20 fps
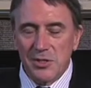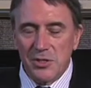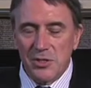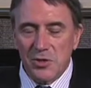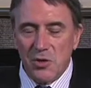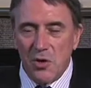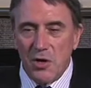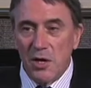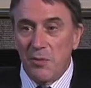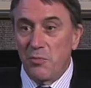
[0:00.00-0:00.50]

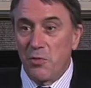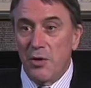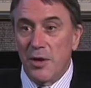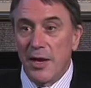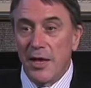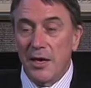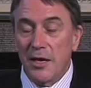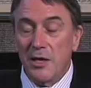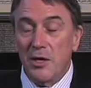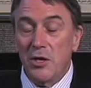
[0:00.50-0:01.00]
Starting point,
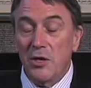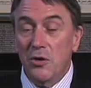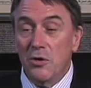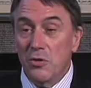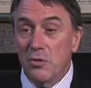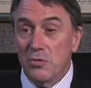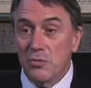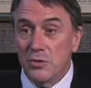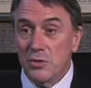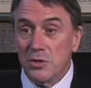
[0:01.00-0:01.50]
and a
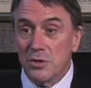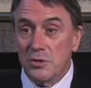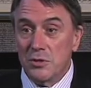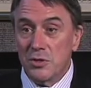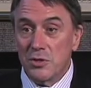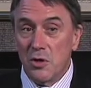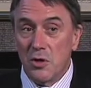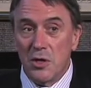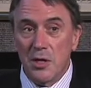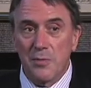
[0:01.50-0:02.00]
huge
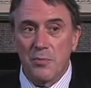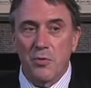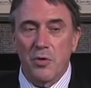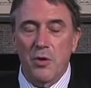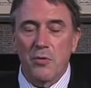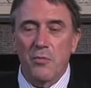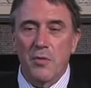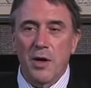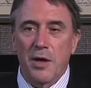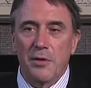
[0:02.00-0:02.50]
starting
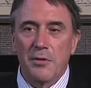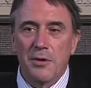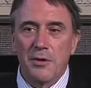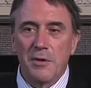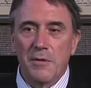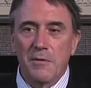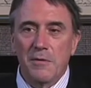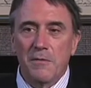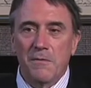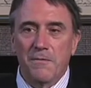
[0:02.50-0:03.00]
point. Well,
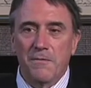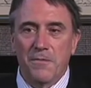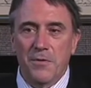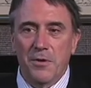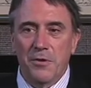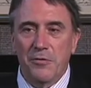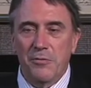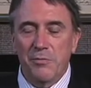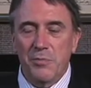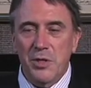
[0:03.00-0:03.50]

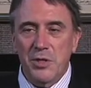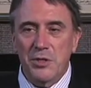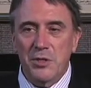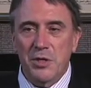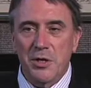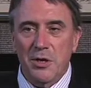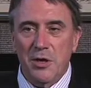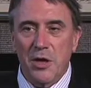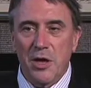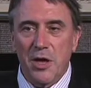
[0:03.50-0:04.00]
full of
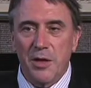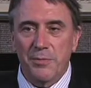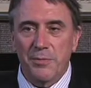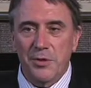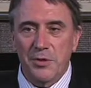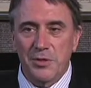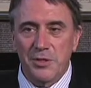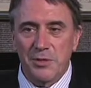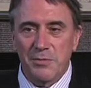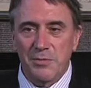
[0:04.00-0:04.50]
mission
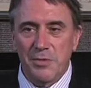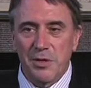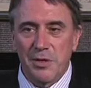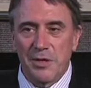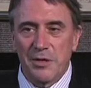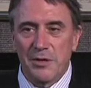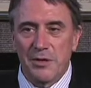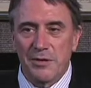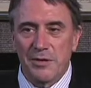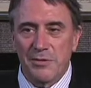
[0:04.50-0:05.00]
accomplished.
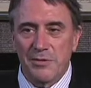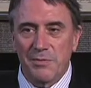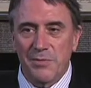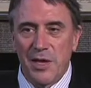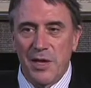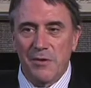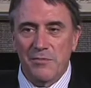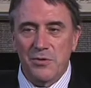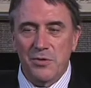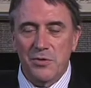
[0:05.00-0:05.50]
In
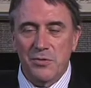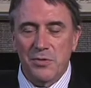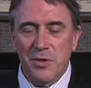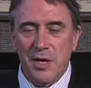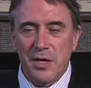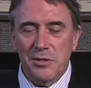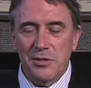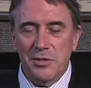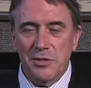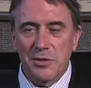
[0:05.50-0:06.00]
May of
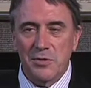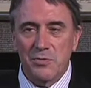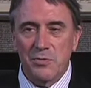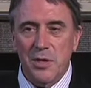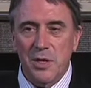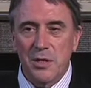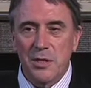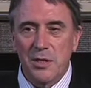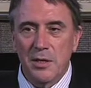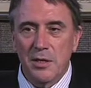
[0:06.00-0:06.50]

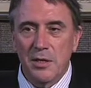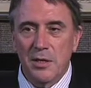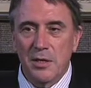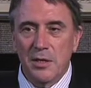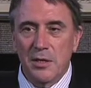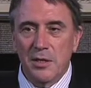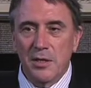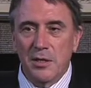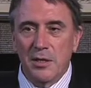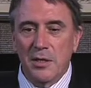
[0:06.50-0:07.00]
2003,
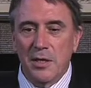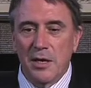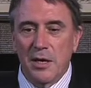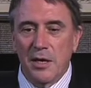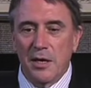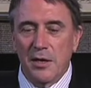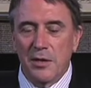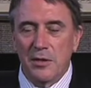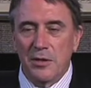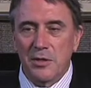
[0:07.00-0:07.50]

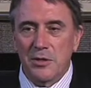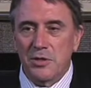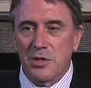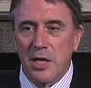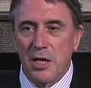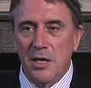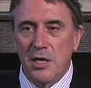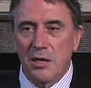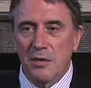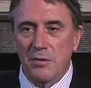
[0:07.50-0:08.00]

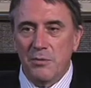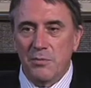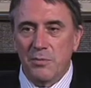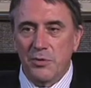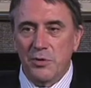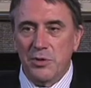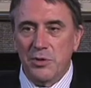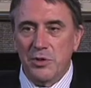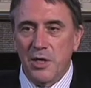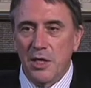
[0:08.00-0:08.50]
the
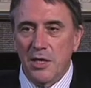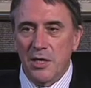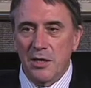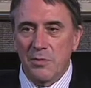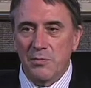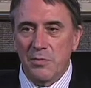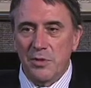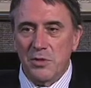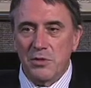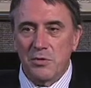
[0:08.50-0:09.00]
Bush-Cheney
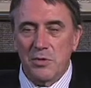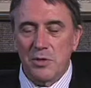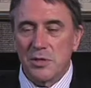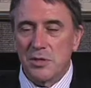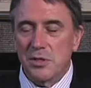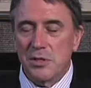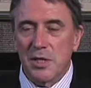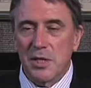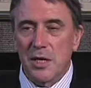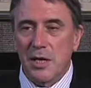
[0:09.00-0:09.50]
administration
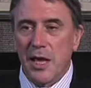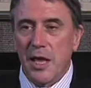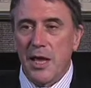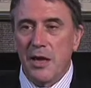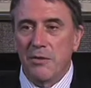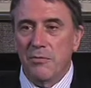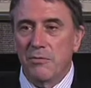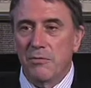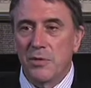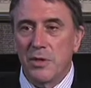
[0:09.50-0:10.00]
said,
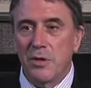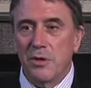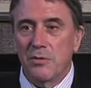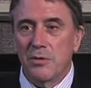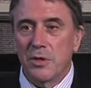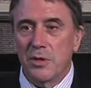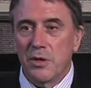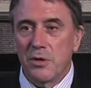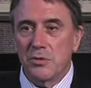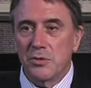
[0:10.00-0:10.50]
hey, we don't
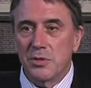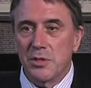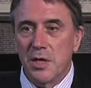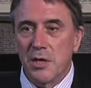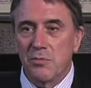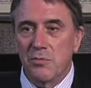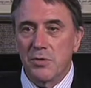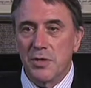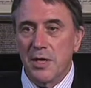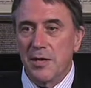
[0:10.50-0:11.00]

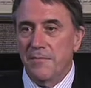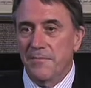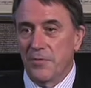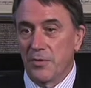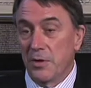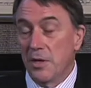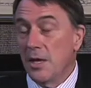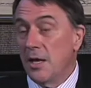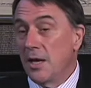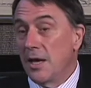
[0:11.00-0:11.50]
negotiate with
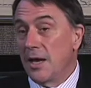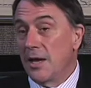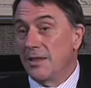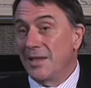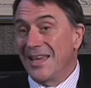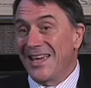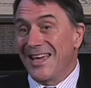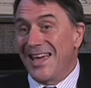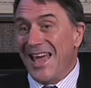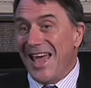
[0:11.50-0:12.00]
evil. And
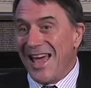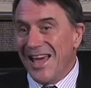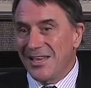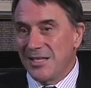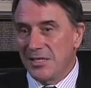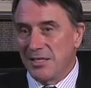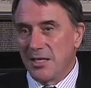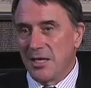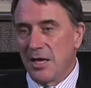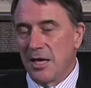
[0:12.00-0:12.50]
they
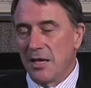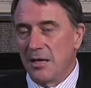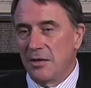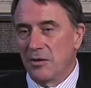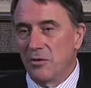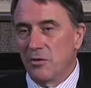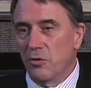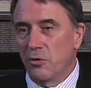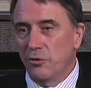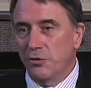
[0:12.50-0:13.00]

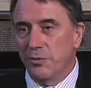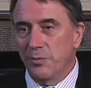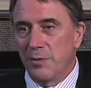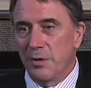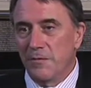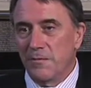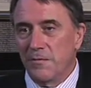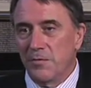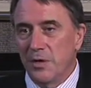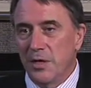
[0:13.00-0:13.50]
castigated
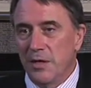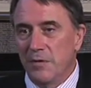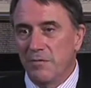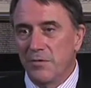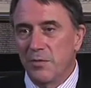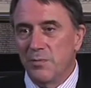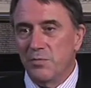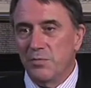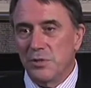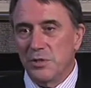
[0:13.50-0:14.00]
Goldman for
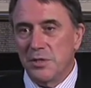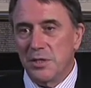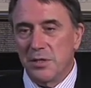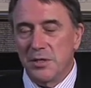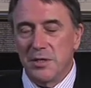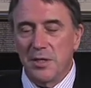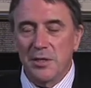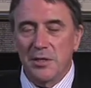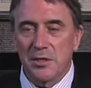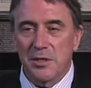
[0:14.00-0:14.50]
even
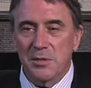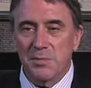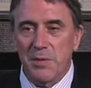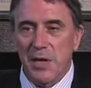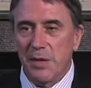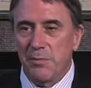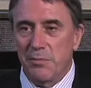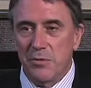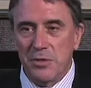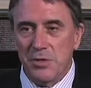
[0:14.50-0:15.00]
presenting this
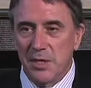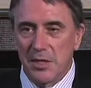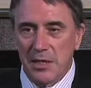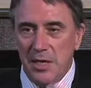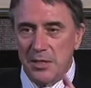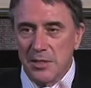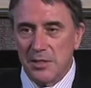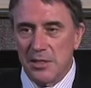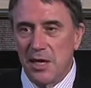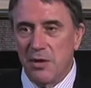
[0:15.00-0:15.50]
paper, saying
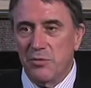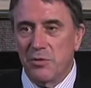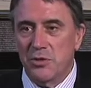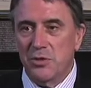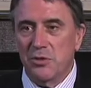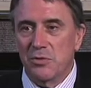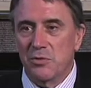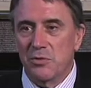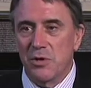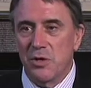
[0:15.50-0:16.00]
that's not
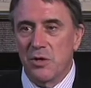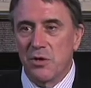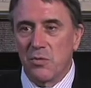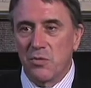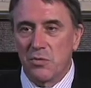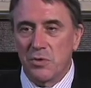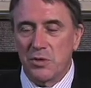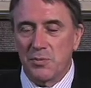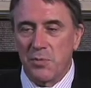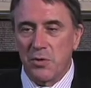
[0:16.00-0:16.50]
what you
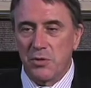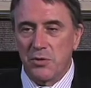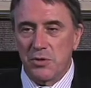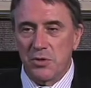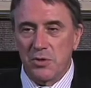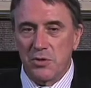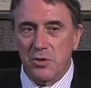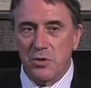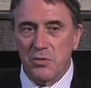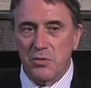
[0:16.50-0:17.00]
were supposed
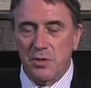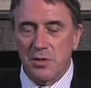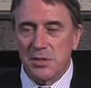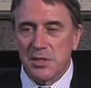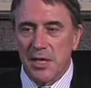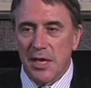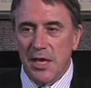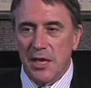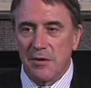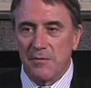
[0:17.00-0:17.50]
to do as
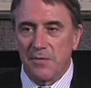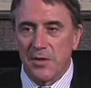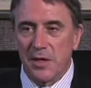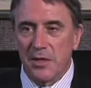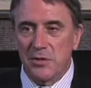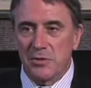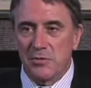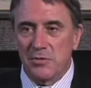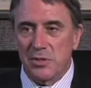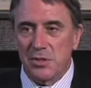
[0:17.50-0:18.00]
the head of the
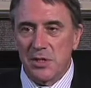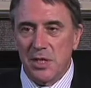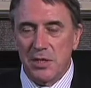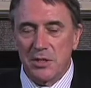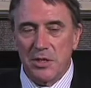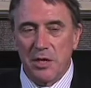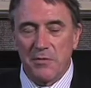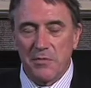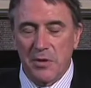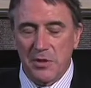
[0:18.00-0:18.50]
interest
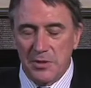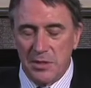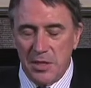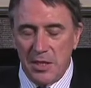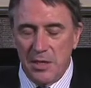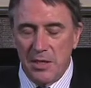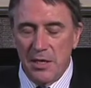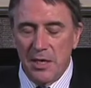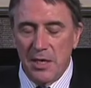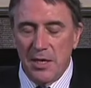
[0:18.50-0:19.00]
sector, as
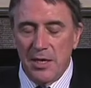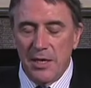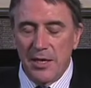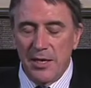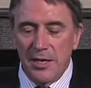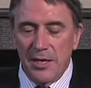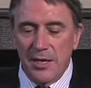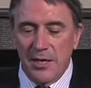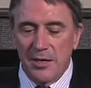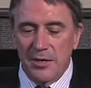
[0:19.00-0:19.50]
the
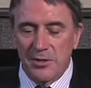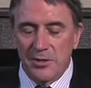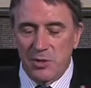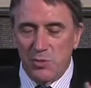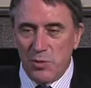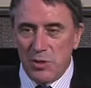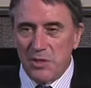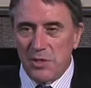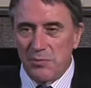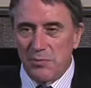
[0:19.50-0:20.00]

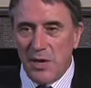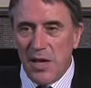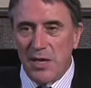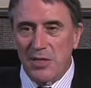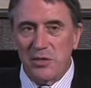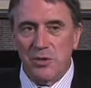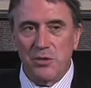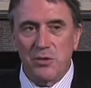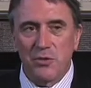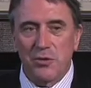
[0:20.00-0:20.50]
Swiss
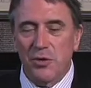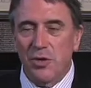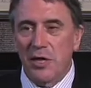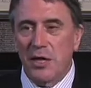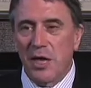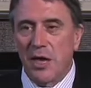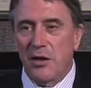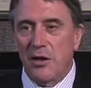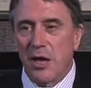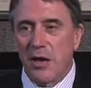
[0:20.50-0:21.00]
ambassador
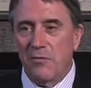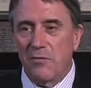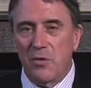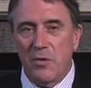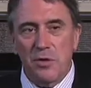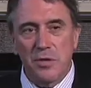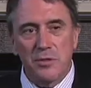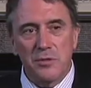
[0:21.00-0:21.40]
looking out after our